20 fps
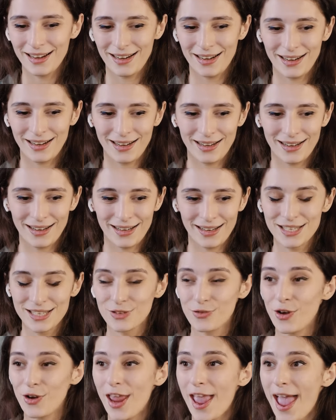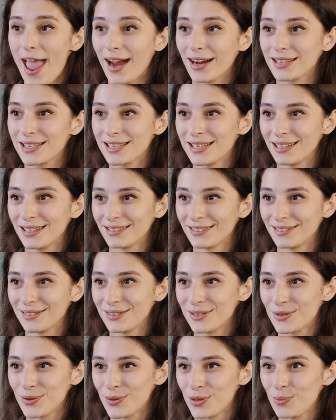uh, is reacting
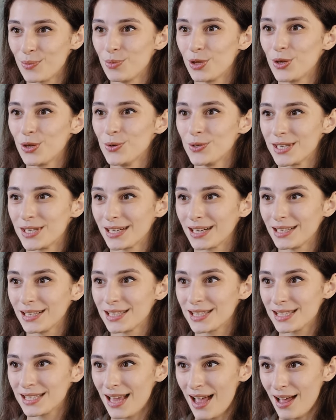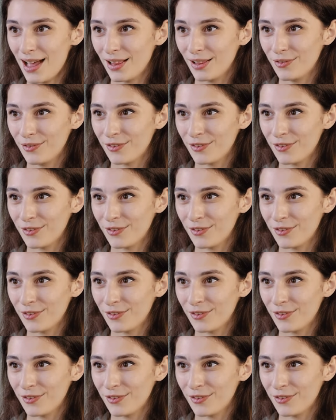to the music itself,